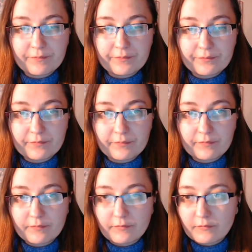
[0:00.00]

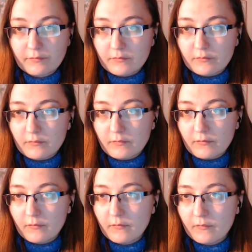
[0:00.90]

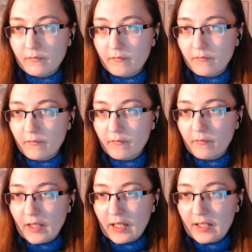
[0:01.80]

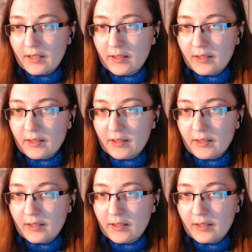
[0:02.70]
No one is speaking in this clip.